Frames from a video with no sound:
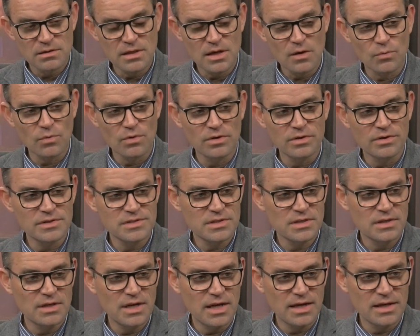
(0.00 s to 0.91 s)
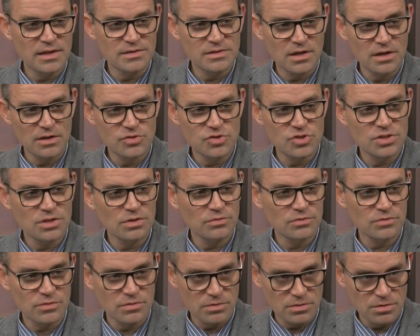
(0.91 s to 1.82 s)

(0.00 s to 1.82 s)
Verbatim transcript: that were listed as unsheltered